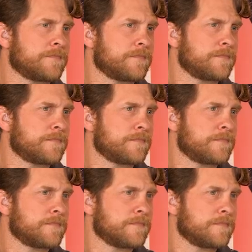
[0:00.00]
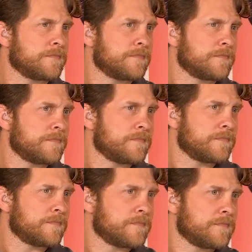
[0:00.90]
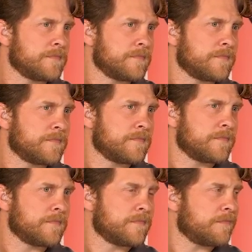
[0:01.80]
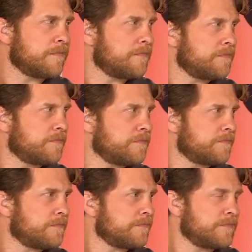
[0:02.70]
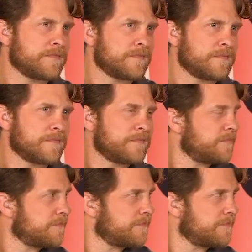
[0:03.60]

(not speaking)